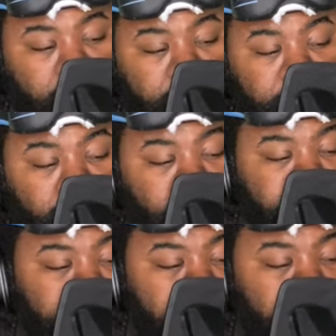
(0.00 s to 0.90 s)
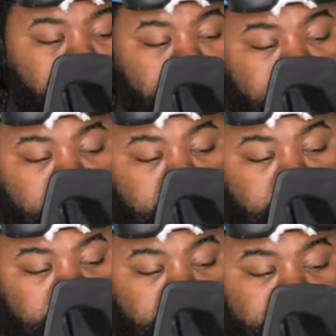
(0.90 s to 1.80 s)
Blow you a bong.
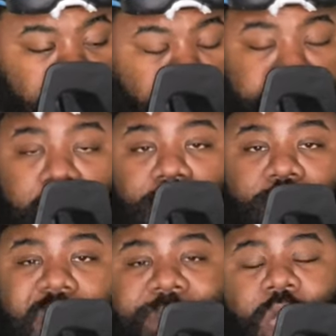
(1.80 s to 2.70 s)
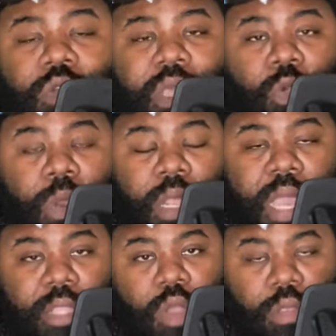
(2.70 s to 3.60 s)
Two balls, man. I'm your host, Ed Grenade
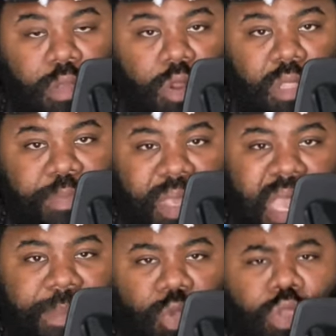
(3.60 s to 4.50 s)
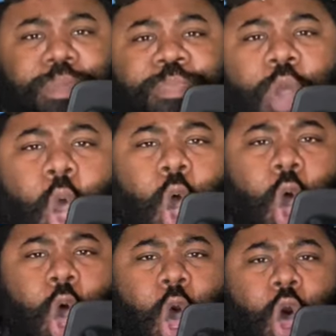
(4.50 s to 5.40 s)
Got to Austin, on with the Big Cat. Michael Gibbons.
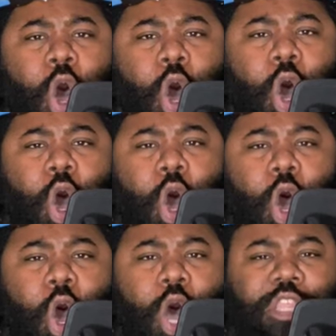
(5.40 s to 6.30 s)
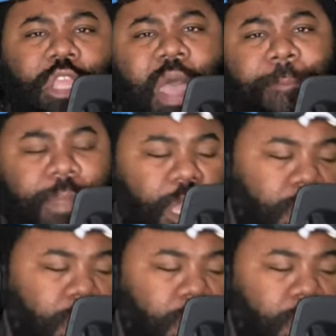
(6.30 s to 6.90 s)
Balls up.